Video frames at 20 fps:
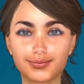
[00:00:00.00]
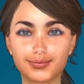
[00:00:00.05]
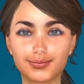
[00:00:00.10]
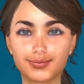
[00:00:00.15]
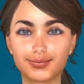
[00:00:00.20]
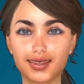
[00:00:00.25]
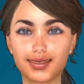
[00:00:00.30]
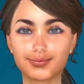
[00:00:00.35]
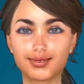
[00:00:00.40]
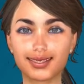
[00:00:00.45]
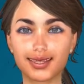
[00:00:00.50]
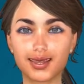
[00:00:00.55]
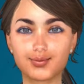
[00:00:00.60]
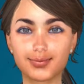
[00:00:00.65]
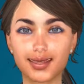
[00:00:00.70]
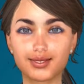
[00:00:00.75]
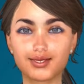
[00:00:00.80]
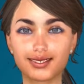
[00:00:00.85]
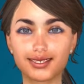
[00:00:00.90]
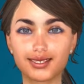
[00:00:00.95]
You have
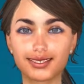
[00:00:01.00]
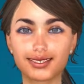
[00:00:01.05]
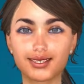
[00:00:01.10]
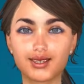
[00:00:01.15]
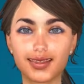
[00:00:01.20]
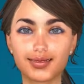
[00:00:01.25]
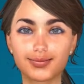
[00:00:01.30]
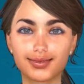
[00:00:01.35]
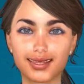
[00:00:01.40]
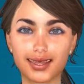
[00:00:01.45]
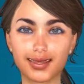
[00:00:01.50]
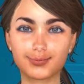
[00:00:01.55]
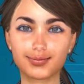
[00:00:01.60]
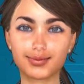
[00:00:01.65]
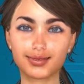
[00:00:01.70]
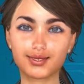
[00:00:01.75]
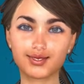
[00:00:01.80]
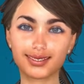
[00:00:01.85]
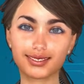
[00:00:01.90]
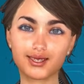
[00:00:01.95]
absolutely
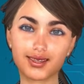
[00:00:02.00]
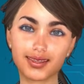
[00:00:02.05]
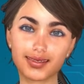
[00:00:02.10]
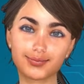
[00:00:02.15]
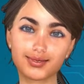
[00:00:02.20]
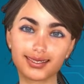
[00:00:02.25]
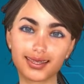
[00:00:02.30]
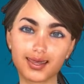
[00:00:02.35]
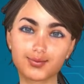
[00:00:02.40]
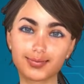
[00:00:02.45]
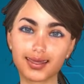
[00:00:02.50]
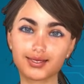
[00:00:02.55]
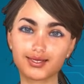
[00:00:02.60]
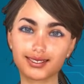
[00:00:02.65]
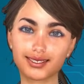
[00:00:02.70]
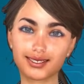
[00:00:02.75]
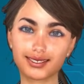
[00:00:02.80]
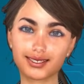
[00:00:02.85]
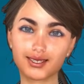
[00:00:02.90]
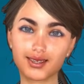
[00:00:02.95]
nothing to lose and big
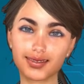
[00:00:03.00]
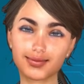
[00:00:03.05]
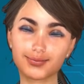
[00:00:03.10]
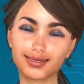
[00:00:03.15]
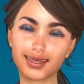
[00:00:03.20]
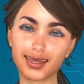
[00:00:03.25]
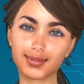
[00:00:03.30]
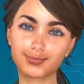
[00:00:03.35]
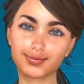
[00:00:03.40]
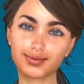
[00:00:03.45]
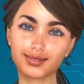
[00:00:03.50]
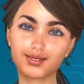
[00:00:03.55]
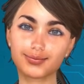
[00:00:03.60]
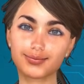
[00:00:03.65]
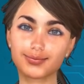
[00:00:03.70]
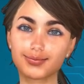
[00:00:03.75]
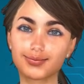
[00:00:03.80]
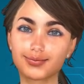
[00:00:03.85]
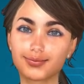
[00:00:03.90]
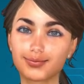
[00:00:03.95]
profits to gain.
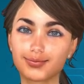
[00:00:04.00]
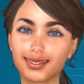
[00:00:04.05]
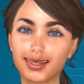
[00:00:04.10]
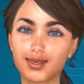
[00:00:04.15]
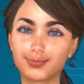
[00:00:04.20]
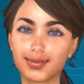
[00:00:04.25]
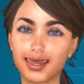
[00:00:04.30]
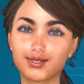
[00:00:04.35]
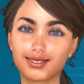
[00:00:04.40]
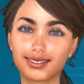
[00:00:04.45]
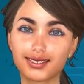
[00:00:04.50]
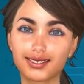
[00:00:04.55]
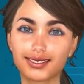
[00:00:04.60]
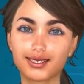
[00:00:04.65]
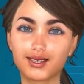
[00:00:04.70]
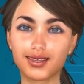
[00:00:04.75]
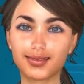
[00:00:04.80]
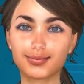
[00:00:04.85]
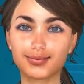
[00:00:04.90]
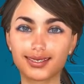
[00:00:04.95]
You could be
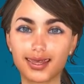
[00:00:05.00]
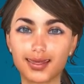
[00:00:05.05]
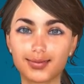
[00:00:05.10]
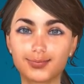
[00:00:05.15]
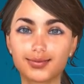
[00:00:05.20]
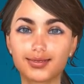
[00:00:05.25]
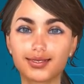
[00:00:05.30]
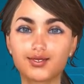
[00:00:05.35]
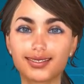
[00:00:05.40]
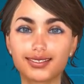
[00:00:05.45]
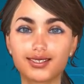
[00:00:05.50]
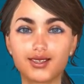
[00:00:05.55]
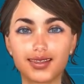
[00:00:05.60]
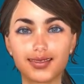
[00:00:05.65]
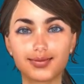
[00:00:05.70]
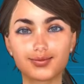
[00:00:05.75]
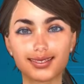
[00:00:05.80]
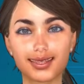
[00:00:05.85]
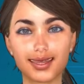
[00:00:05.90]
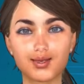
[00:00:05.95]
getting a return on your
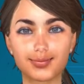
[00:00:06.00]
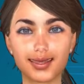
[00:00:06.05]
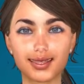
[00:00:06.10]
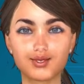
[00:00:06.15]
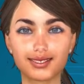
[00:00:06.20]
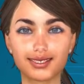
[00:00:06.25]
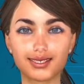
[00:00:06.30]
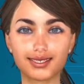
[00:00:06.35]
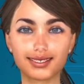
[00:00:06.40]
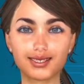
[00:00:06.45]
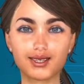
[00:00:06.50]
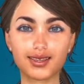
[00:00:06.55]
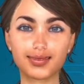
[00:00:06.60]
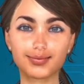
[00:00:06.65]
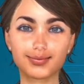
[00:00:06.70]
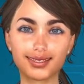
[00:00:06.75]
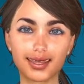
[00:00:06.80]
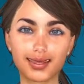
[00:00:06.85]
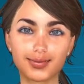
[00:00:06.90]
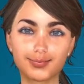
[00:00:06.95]
investment straight
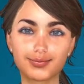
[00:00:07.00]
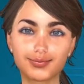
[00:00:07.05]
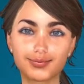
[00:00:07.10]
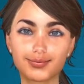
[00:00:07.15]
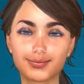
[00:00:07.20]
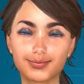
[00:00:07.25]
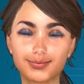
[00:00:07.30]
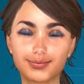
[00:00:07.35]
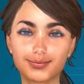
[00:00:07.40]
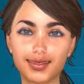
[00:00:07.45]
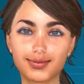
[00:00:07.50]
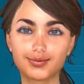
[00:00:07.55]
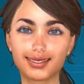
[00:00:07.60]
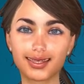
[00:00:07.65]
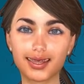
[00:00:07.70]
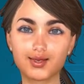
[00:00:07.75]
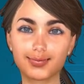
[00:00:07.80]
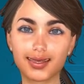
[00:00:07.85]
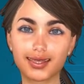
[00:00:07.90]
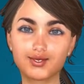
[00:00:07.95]
away. It
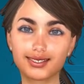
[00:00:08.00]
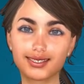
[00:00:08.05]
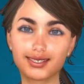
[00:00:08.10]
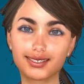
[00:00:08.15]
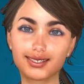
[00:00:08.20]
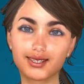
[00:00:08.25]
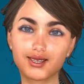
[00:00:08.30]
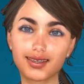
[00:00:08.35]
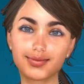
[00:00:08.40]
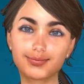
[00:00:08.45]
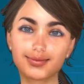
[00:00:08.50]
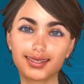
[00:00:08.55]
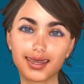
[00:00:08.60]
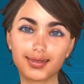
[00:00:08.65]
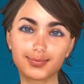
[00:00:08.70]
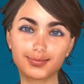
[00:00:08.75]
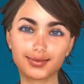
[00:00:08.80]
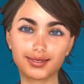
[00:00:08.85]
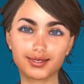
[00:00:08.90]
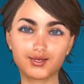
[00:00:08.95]
only takes a
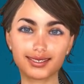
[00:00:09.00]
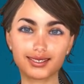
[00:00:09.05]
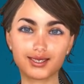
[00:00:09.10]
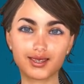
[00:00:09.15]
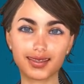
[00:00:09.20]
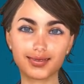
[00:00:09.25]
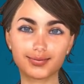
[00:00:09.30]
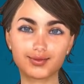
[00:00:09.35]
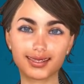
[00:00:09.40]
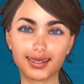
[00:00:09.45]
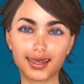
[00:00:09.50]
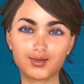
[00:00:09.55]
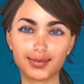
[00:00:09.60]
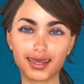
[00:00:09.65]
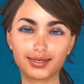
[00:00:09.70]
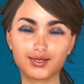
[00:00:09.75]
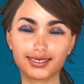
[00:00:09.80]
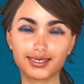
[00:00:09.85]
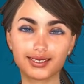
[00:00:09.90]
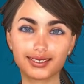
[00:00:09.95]
handful of clients
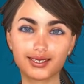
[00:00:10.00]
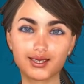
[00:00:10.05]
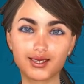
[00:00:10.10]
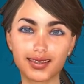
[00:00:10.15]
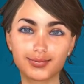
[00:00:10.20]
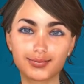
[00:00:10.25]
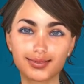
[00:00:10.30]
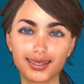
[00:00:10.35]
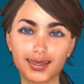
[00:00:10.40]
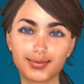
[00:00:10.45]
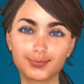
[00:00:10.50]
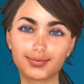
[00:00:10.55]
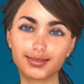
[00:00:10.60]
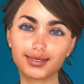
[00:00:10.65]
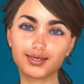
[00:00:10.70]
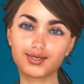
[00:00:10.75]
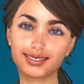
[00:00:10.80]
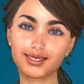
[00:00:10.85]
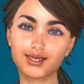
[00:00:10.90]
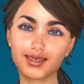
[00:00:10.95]
and you have paid for
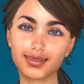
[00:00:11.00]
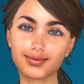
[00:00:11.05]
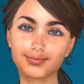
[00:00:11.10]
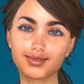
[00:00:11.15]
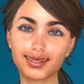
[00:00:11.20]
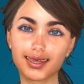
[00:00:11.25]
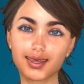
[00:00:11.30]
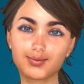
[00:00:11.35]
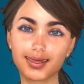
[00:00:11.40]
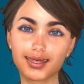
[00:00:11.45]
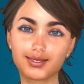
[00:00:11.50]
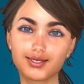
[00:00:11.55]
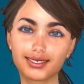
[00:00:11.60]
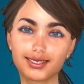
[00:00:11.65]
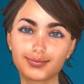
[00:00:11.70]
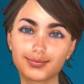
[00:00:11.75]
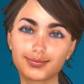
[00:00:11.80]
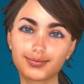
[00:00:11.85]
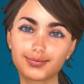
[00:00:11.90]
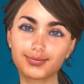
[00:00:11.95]
your entire
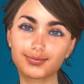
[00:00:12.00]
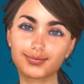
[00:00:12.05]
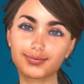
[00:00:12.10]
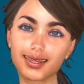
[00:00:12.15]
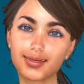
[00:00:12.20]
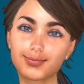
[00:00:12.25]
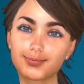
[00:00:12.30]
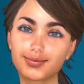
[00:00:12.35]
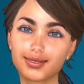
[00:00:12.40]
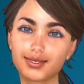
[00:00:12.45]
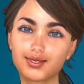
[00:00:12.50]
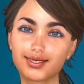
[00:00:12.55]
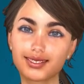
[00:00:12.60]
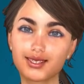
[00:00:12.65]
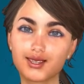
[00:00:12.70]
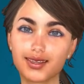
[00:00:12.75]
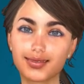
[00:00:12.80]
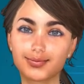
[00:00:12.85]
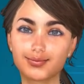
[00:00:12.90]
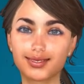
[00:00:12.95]
system. I am sure
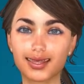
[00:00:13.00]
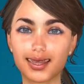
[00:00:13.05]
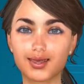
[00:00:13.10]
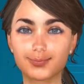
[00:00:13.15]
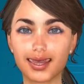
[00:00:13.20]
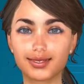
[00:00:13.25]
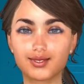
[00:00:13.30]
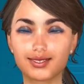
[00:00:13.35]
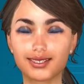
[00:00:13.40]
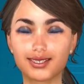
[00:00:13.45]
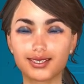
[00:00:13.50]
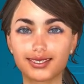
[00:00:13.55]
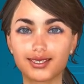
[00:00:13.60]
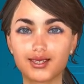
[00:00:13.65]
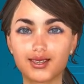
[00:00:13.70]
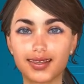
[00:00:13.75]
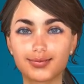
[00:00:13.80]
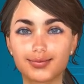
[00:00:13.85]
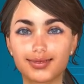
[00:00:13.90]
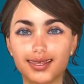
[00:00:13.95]
even with your
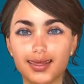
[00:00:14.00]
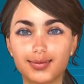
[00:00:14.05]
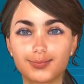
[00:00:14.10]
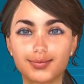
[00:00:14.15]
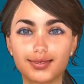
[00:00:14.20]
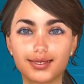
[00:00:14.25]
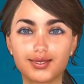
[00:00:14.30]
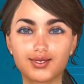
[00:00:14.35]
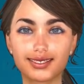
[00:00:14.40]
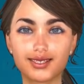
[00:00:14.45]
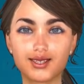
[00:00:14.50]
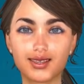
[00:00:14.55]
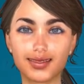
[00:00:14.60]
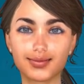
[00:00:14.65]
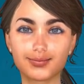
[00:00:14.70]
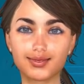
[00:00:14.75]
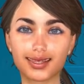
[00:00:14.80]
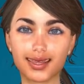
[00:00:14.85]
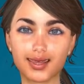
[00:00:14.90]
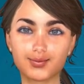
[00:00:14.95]
friends and family you
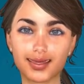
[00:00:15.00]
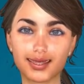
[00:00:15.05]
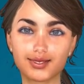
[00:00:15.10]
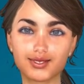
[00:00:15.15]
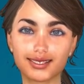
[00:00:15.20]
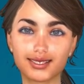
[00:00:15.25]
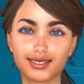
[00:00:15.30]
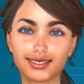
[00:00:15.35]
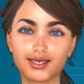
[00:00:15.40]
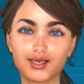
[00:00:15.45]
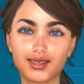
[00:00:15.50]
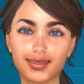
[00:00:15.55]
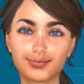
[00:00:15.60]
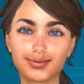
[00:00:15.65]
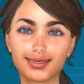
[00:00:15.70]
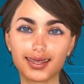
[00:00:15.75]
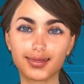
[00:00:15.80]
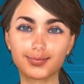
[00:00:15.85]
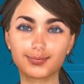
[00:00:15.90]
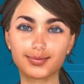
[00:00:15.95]
know enough people to
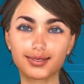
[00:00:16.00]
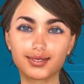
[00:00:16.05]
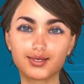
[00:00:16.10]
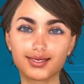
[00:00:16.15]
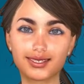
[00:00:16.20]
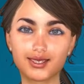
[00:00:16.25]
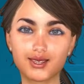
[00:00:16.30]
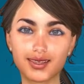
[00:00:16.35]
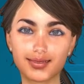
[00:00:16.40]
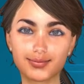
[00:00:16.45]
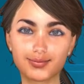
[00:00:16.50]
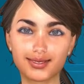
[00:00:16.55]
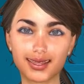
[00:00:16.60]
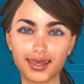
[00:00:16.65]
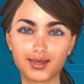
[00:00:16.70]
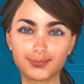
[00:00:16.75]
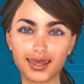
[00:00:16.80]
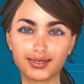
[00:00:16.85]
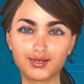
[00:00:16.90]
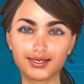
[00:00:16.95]
start making a
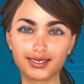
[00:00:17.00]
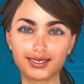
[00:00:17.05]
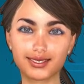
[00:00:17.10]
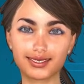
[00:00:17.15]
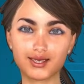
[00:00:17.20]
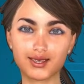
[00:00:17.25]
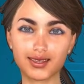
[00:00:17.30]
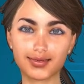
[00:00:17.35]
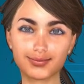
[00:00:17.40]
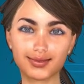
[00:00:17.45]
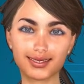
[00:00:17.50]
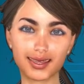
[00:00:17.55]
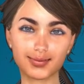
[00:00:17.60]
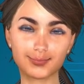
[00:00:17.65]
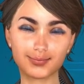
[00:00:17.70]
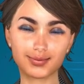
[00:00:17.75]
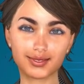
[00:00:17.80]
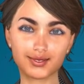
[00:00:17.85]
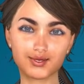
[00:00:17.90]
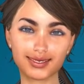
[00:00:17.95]
profit even before
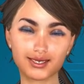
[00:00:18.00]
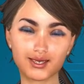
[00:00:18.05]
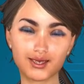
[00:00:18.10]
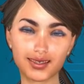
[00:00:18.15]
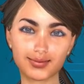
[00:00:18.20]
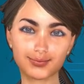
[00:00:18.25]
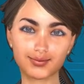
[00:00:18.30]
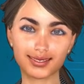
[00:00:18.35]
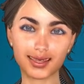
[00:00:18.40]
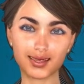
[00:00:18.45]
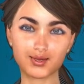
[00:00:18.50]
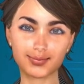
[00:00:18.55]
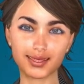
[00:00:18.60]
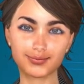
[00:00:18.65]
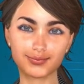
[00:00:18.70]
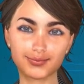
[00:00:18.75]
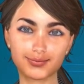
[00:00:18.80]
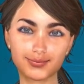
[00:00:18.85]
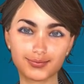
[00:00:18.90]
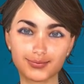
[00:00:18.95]
you advertise.